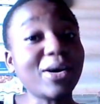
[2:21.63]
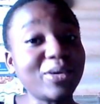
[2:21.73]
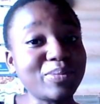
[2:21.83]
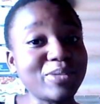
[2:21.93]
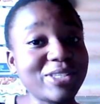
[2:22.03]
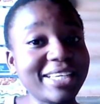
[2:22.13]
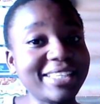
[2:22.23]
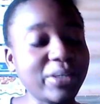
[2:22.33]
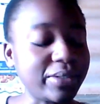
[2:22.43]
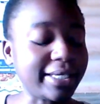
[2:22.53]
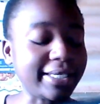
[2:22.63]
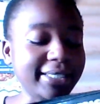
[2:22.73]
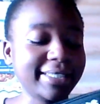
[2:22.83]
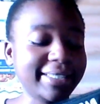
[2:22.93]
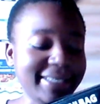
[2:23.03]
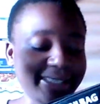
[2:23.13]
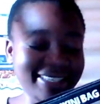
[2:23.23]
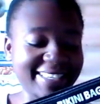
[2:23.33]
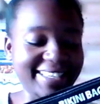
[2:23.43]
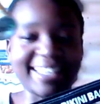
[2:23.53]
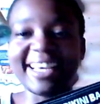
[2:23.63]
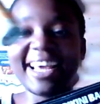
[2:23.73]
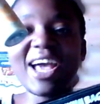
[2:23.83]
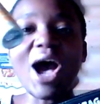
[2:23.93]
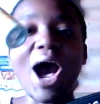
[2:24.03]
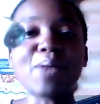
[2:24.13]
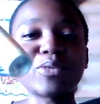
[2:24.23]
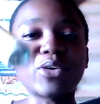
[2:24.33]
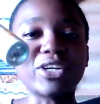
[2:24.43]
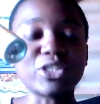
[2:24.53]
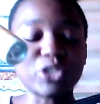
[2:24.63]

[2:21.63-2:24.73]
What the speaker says: I almost said Colgate. I'm gonna